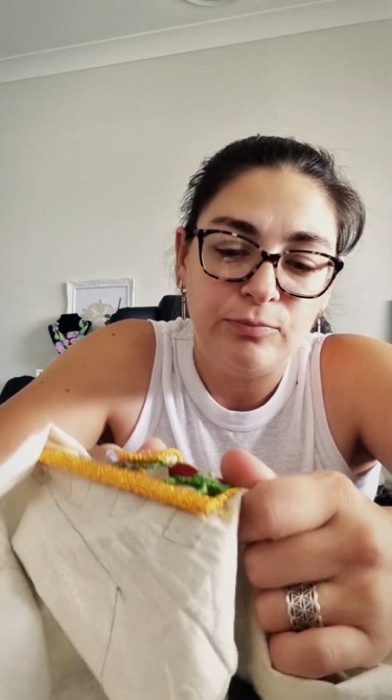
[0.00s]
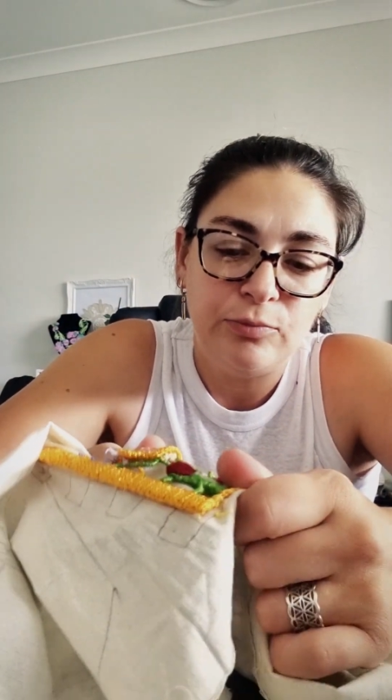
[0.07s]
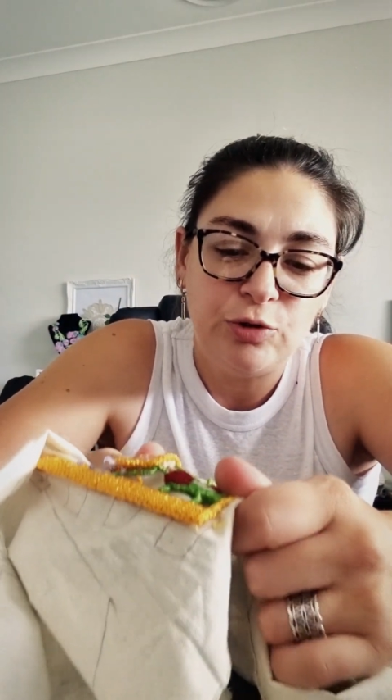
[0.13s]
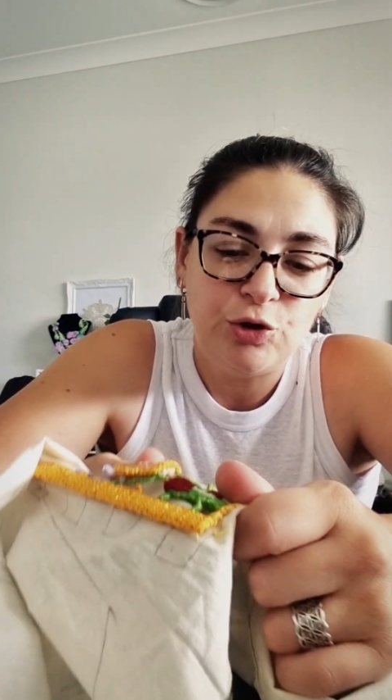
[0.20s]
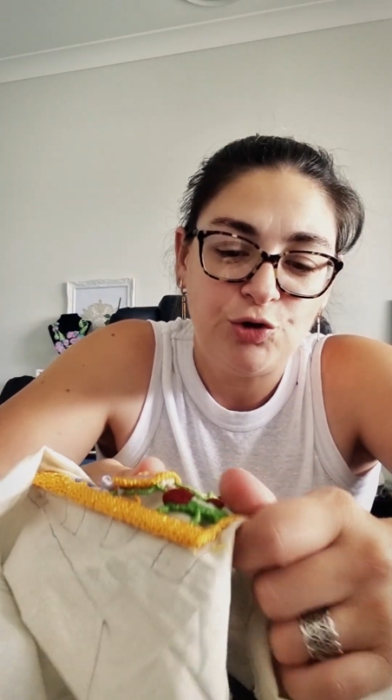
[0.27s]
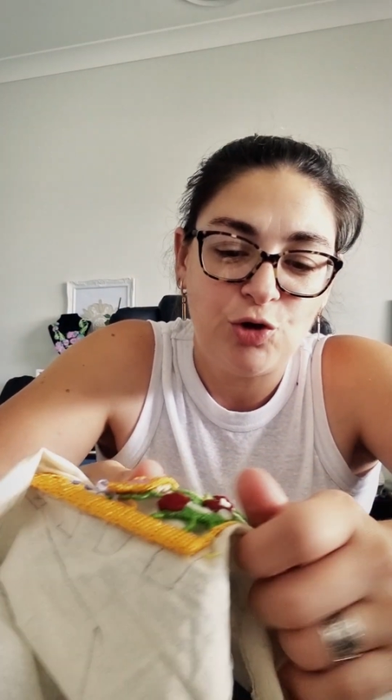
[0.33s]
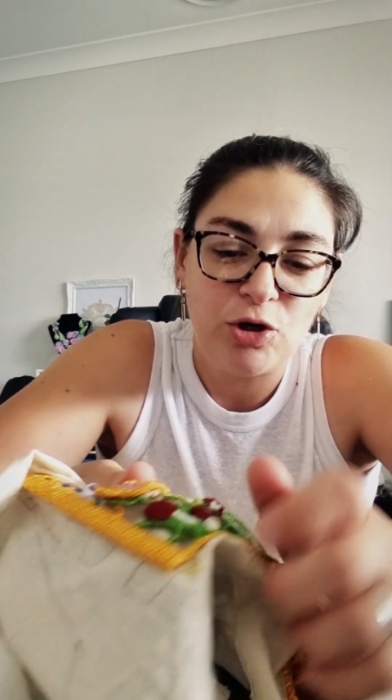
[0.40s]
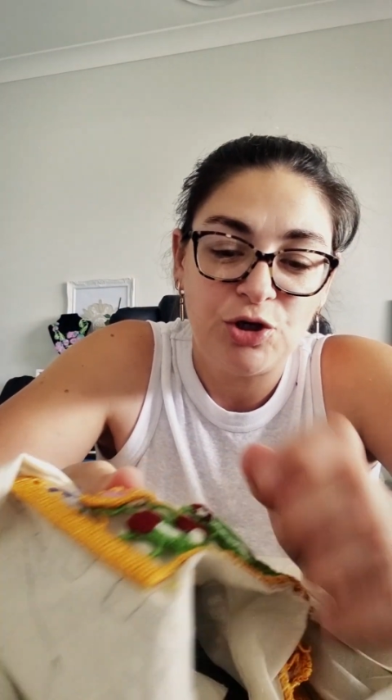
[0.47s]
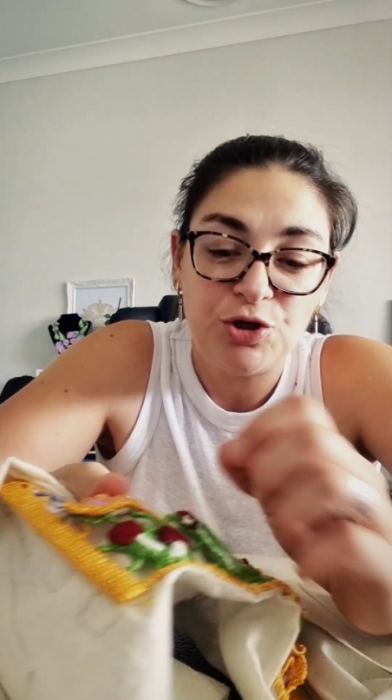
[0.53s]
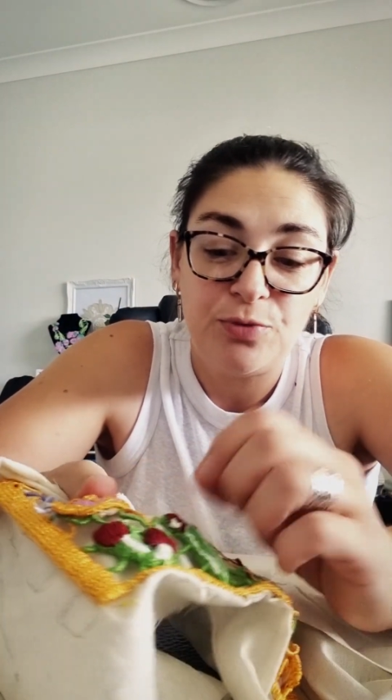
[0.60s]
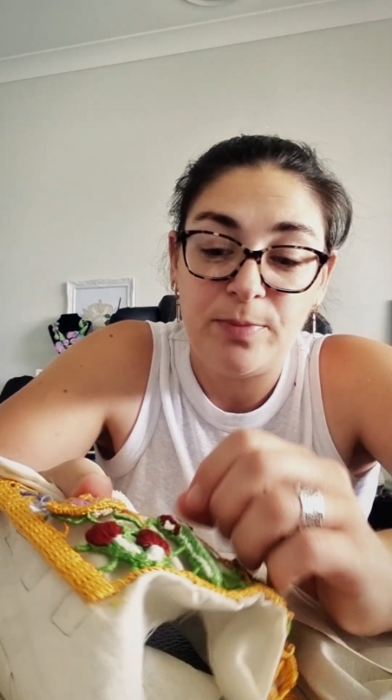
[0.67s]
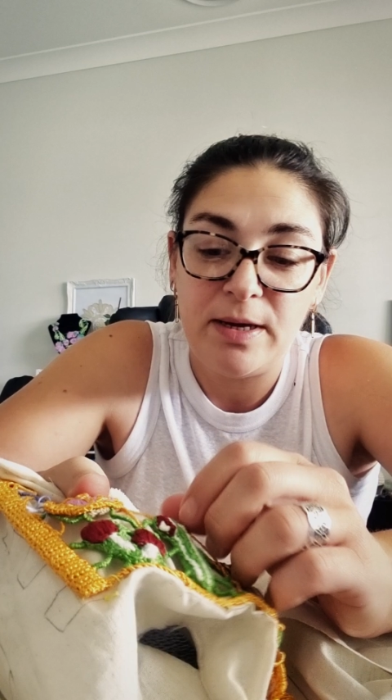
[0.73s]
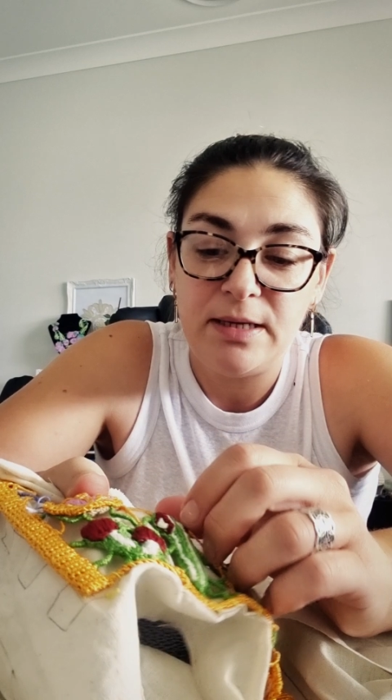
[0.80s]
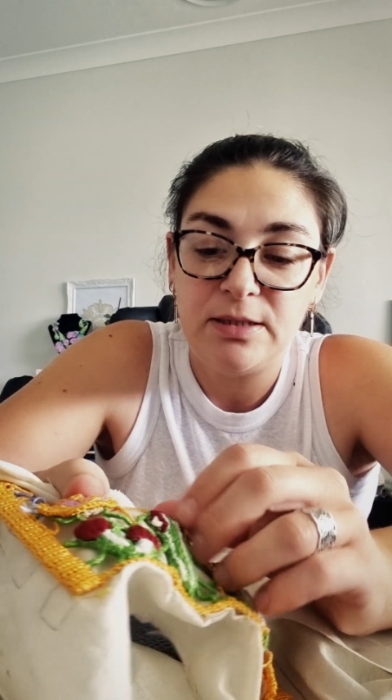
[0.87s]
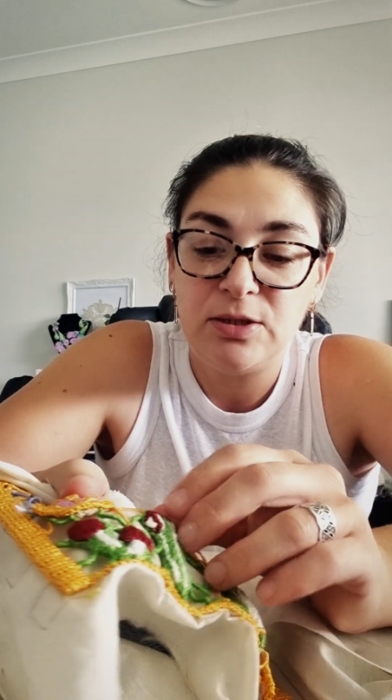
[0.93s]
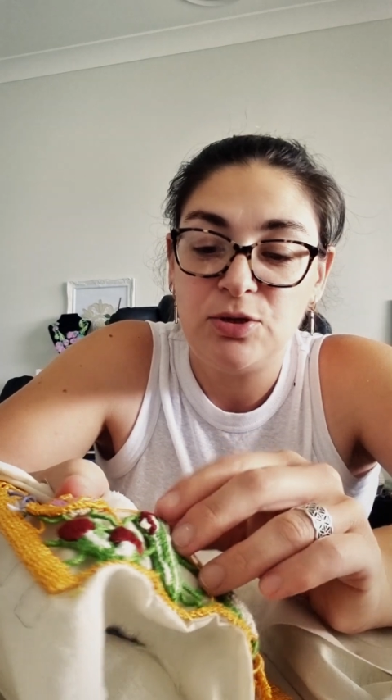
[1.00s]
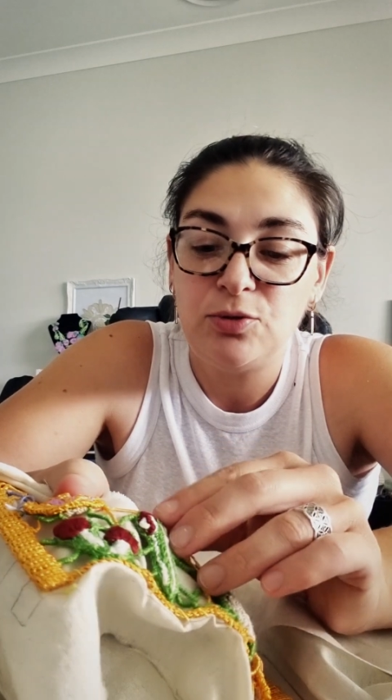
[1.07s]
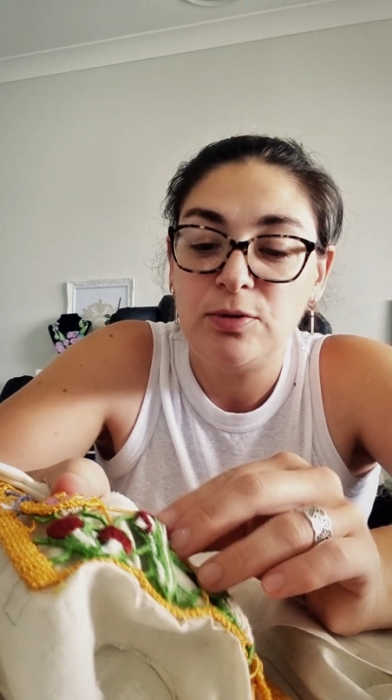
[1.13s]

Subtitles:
structure base to